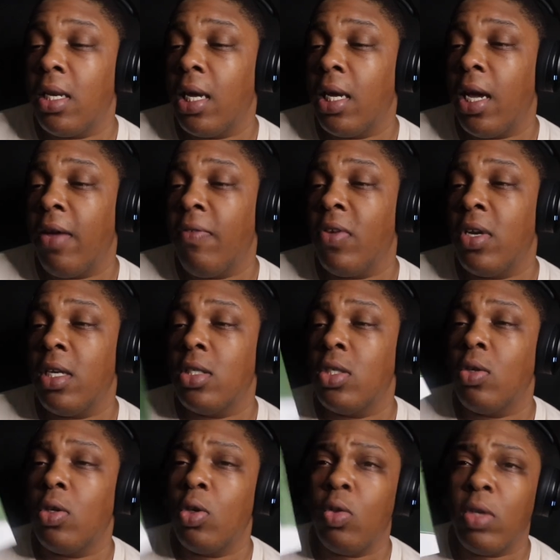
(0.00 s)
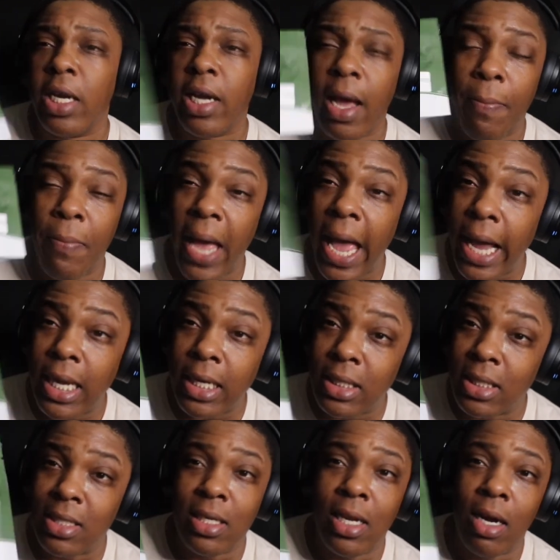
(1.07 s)
They gave it into a new, they got
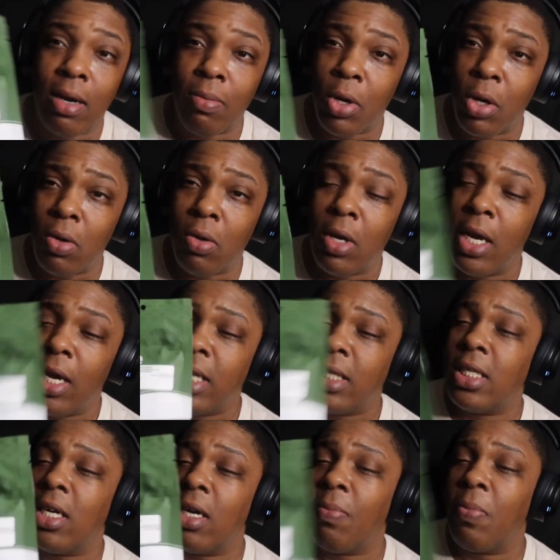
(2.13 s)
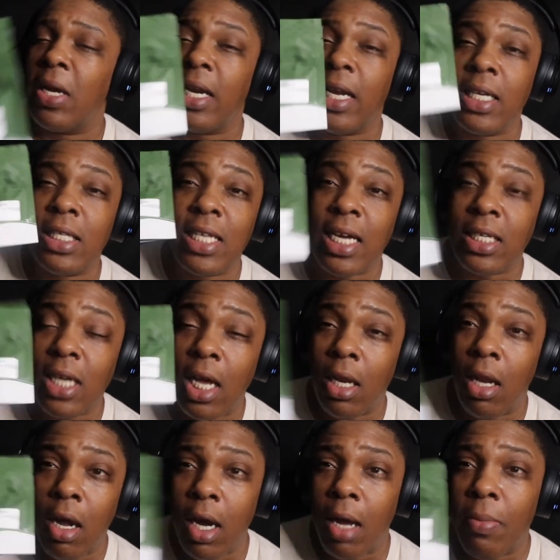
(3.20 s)
packages now, bro. Terrapin, that's how
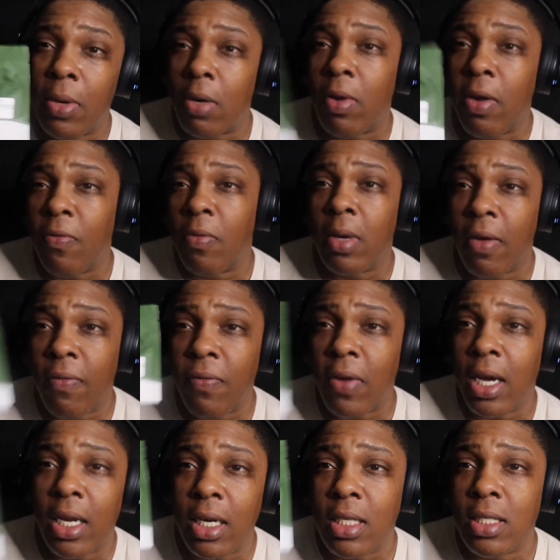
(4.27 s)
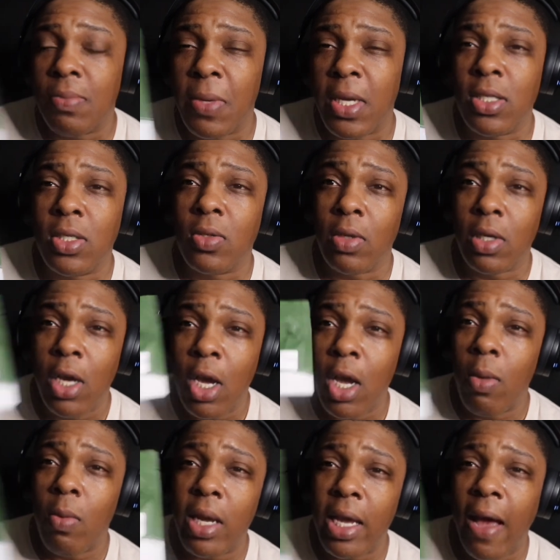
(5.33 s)
long I've been away from the fucking dispensary.
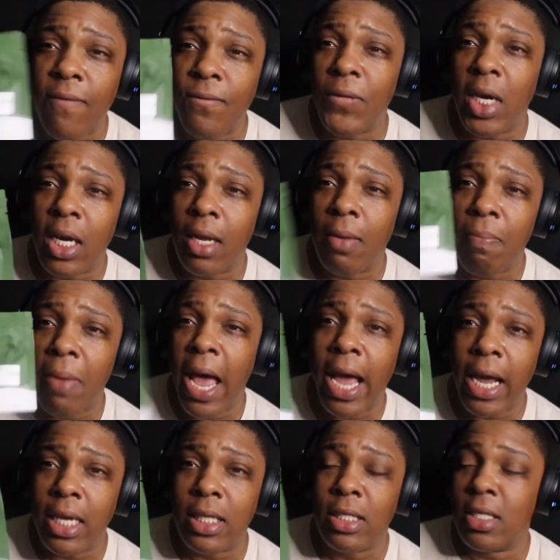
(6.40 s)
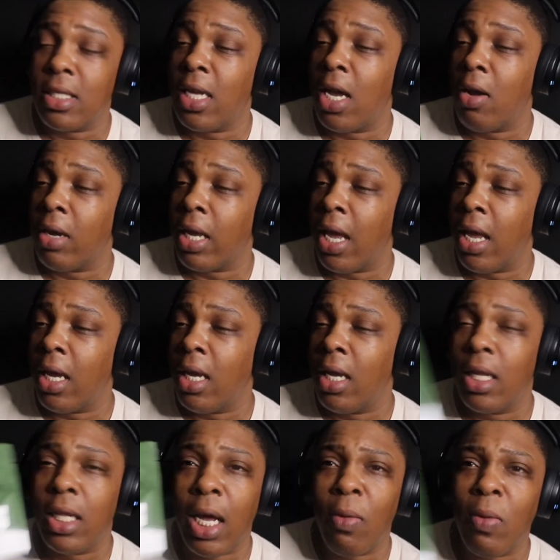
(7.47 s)
We got fucking packages now, gang.
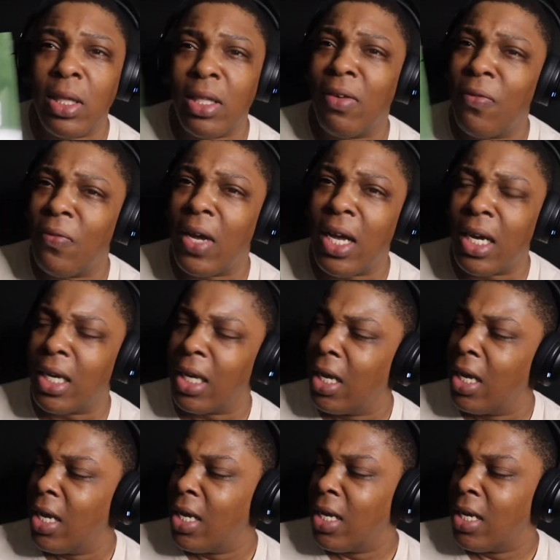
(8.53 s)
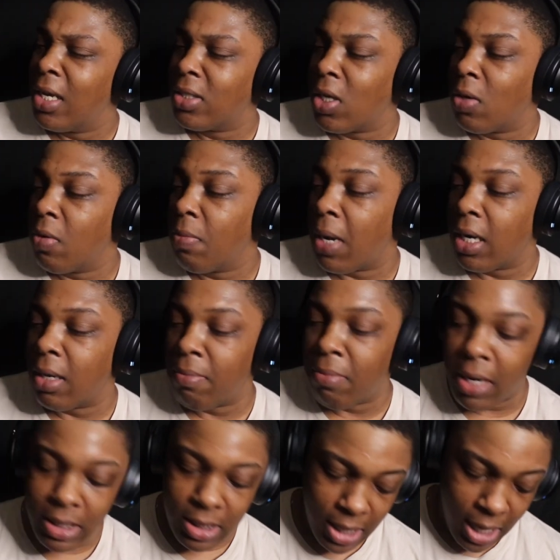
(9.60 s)
Like, what the fuck? So we about to
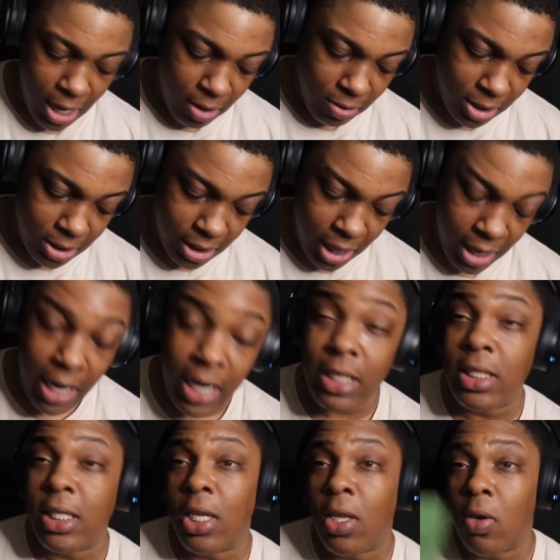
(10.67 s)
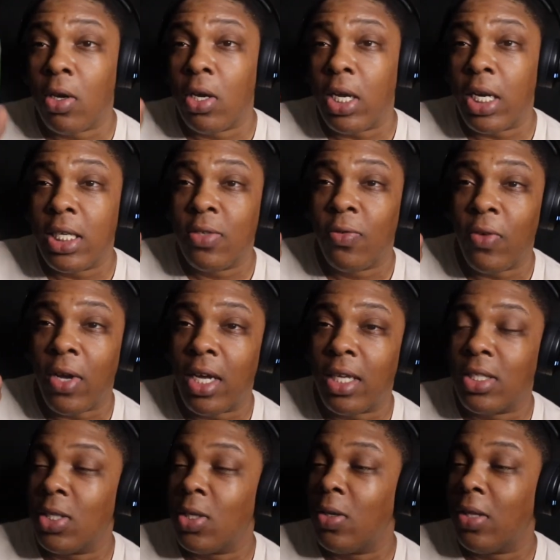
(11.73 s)
bust down this. Hey, this shit look good as
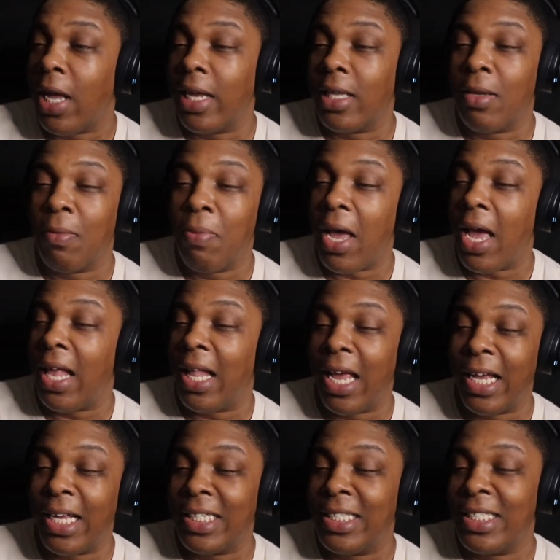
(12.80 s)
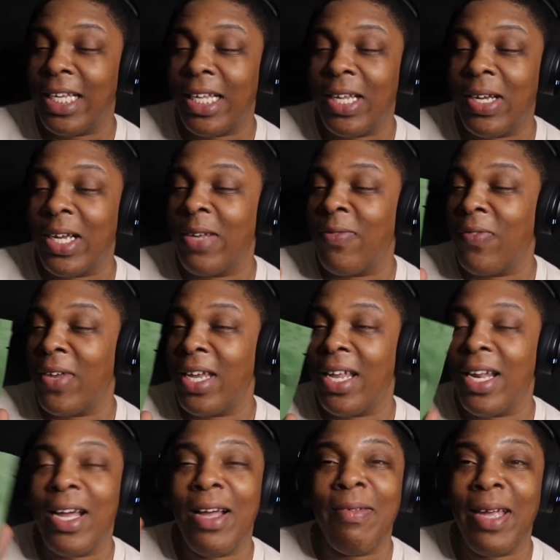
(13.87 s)
fuck too. Like the pack, like this shit look, you know what
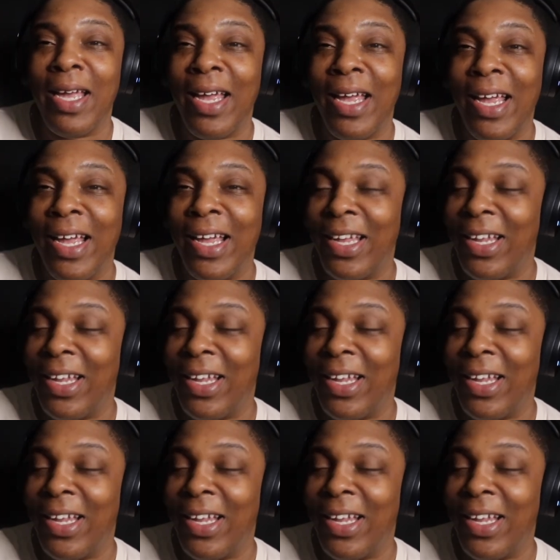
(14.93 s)
I mean?